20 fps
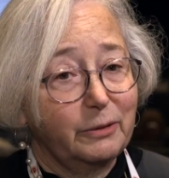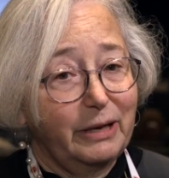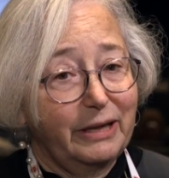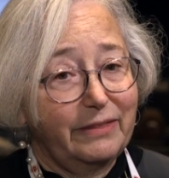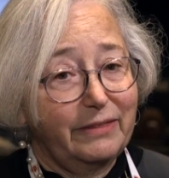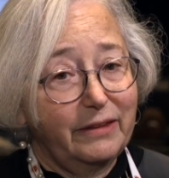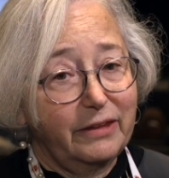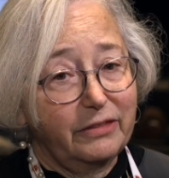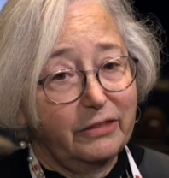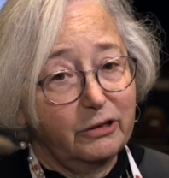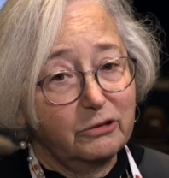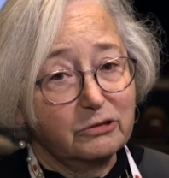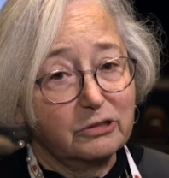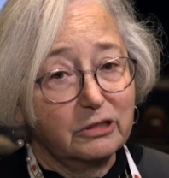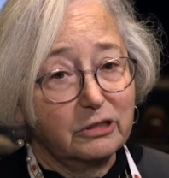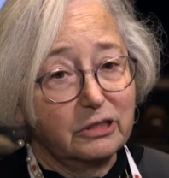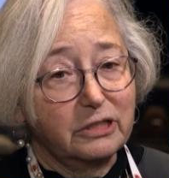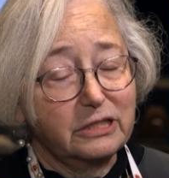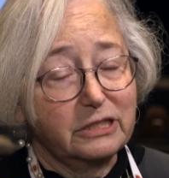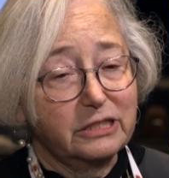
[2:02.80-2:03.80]
I think those
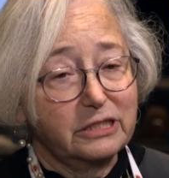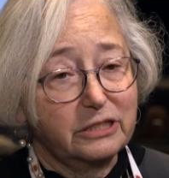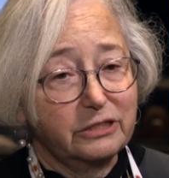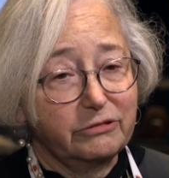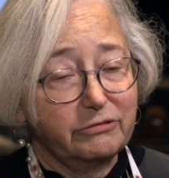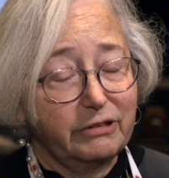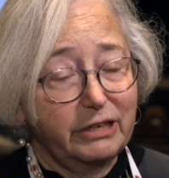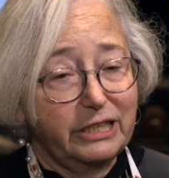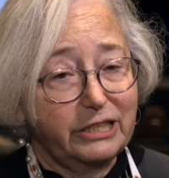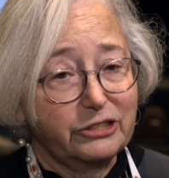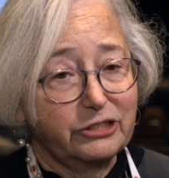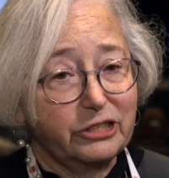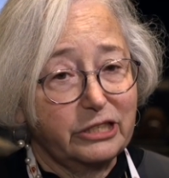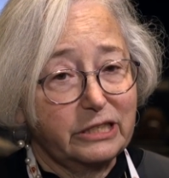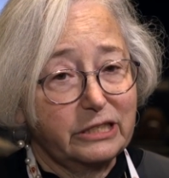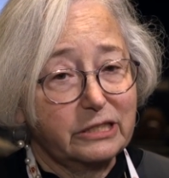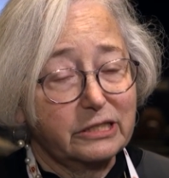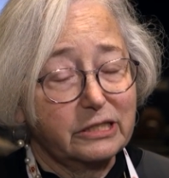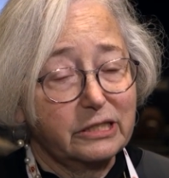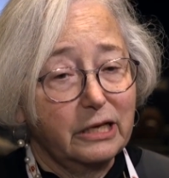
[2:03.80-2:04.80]
are the
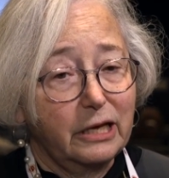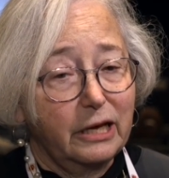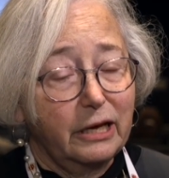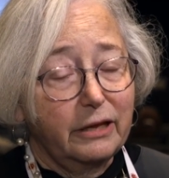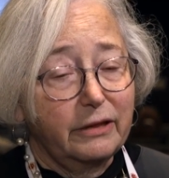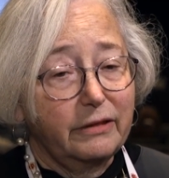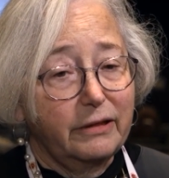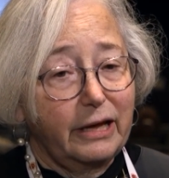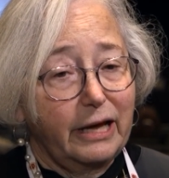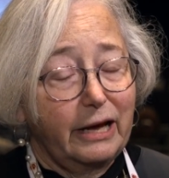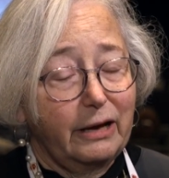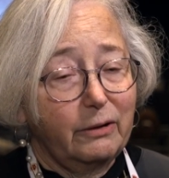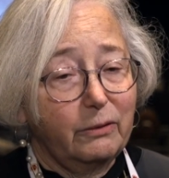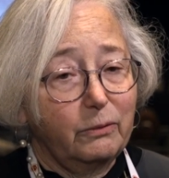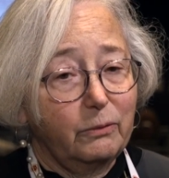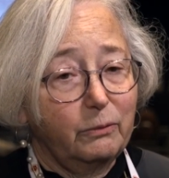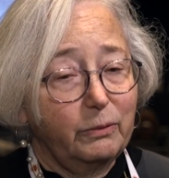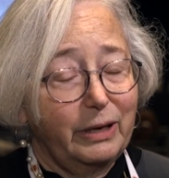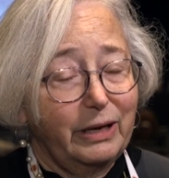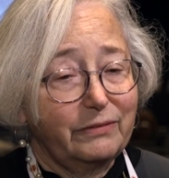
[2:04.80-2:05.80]
considerations that
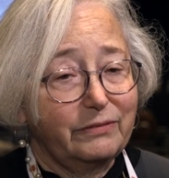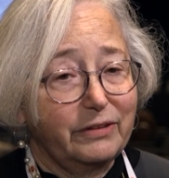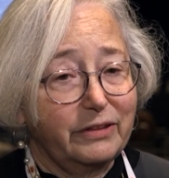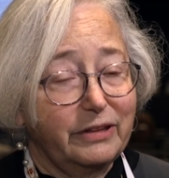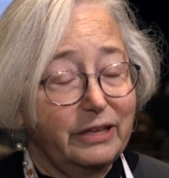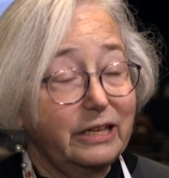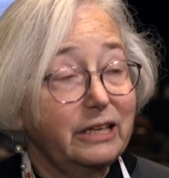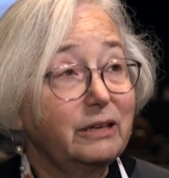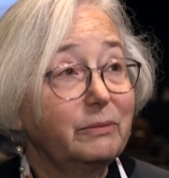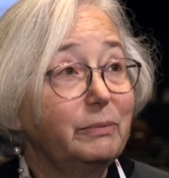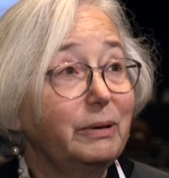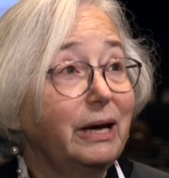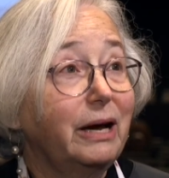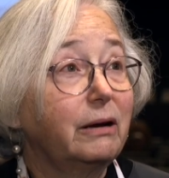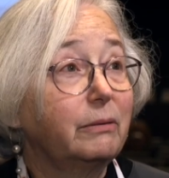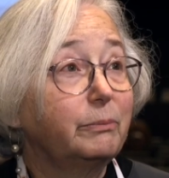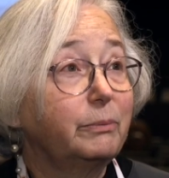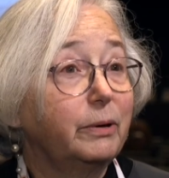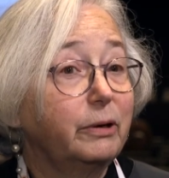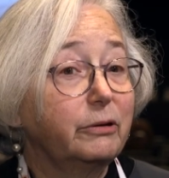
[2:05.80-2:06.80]
we have to think
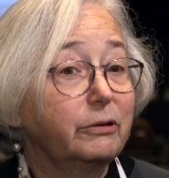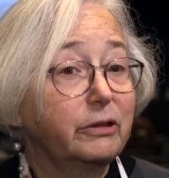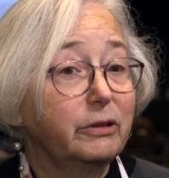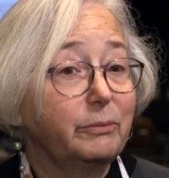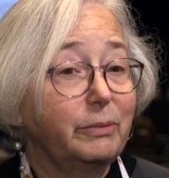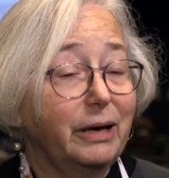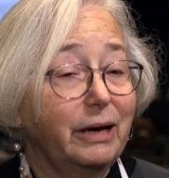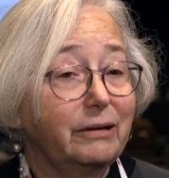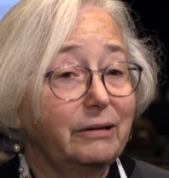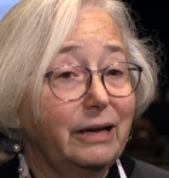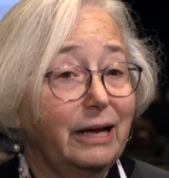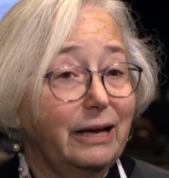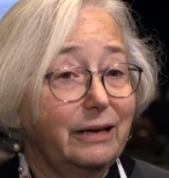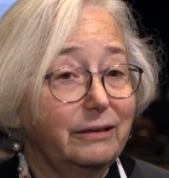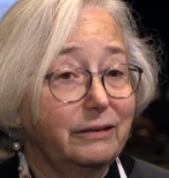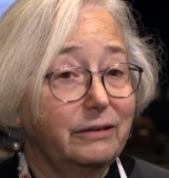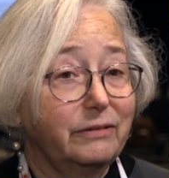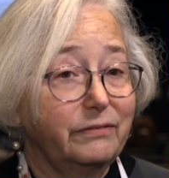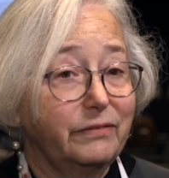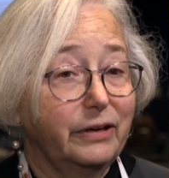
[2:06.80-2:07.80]
about, both about how
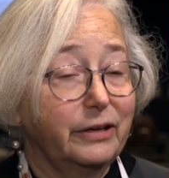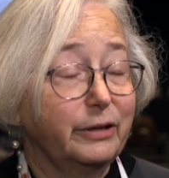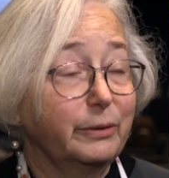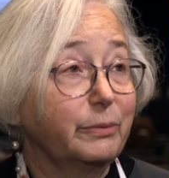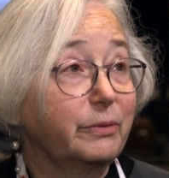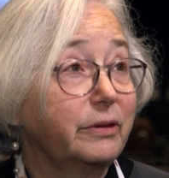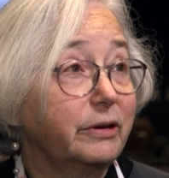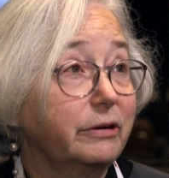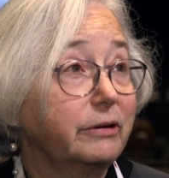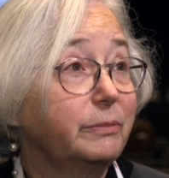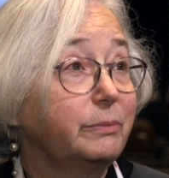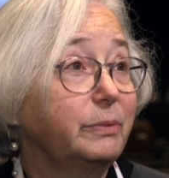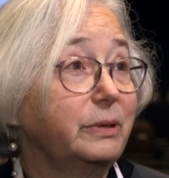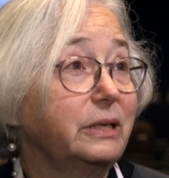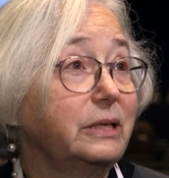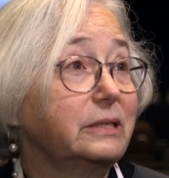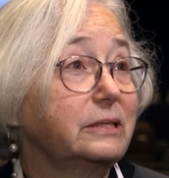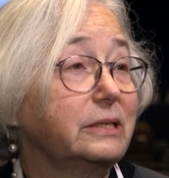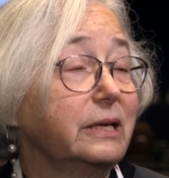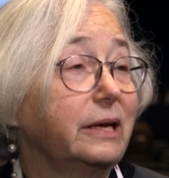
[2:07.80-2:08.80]
to develop
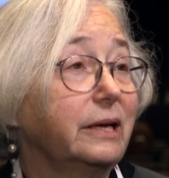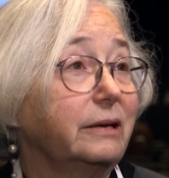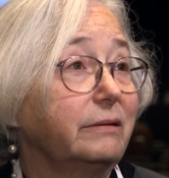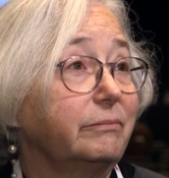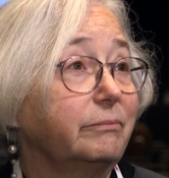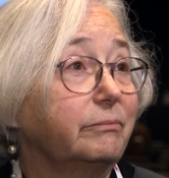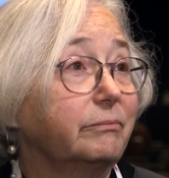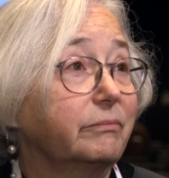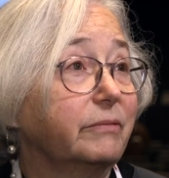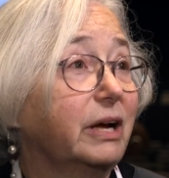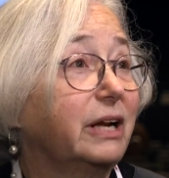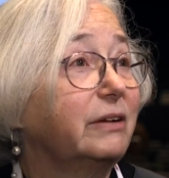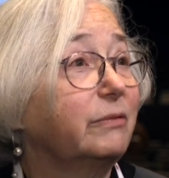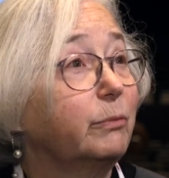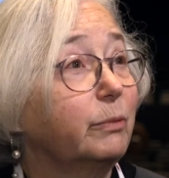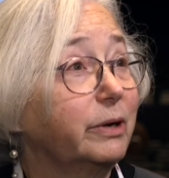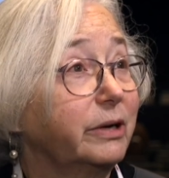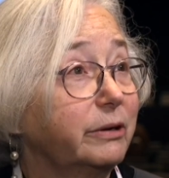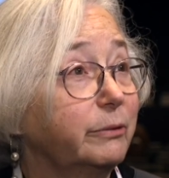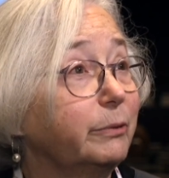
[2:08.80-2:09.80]
therapies and kind of
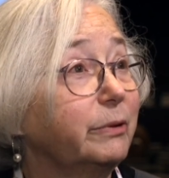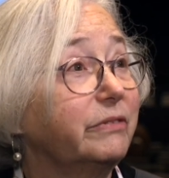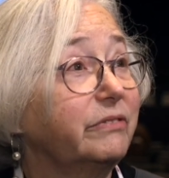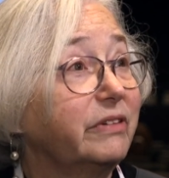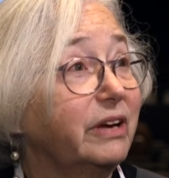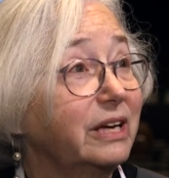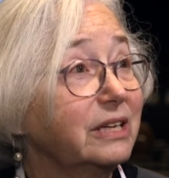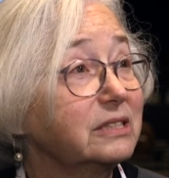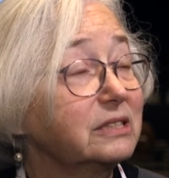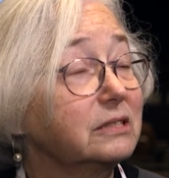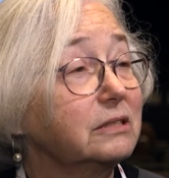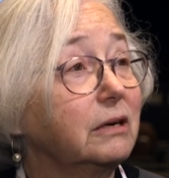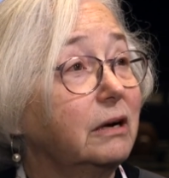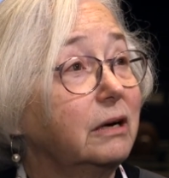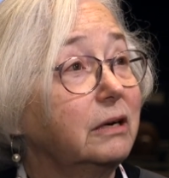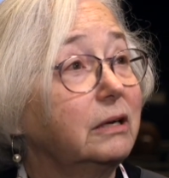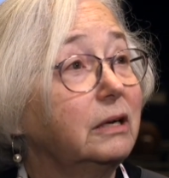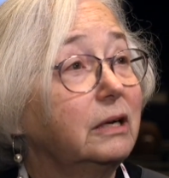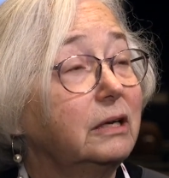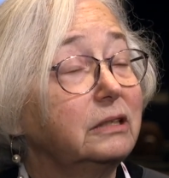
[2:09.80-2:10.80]
where to invest
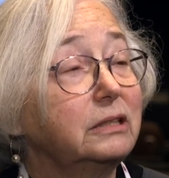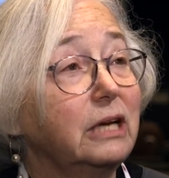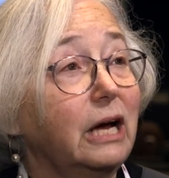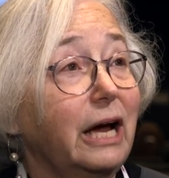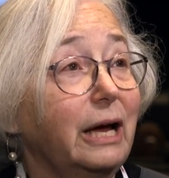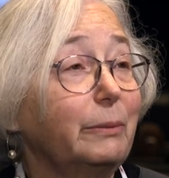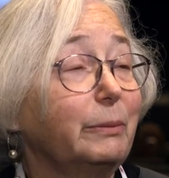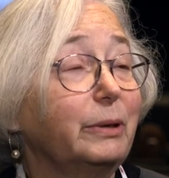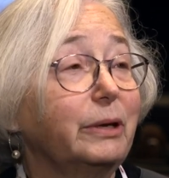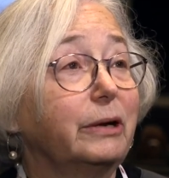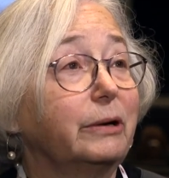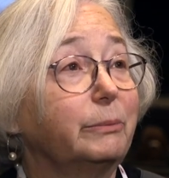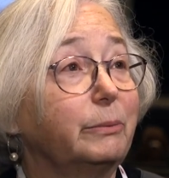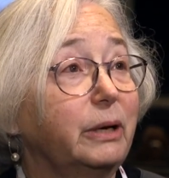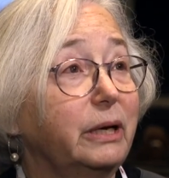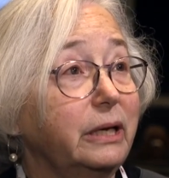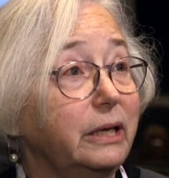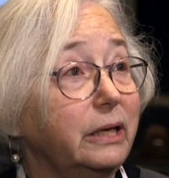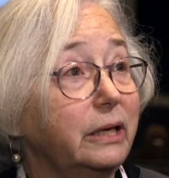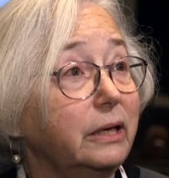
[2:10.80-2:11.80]
our time and our
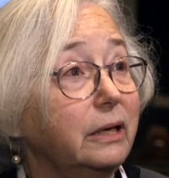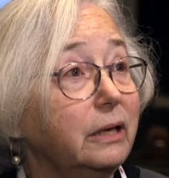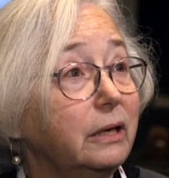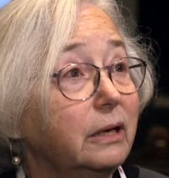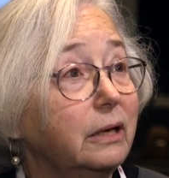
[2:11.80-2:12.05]
money.